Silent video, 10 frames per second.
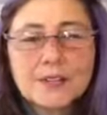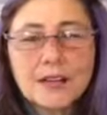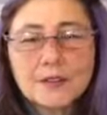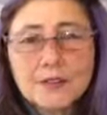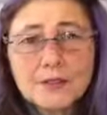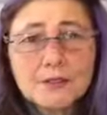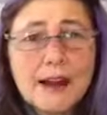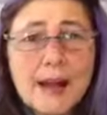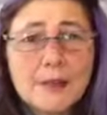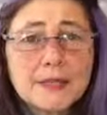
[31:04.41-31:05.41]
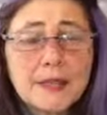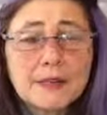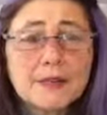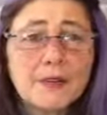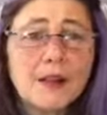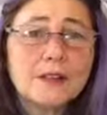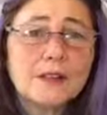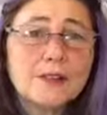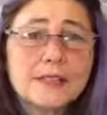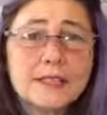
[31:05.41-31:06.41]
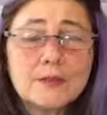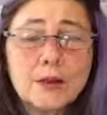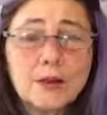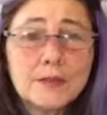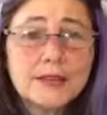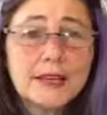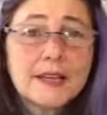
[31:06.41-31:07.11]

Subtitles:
Colors of wraps, colors of halters, lead ropes.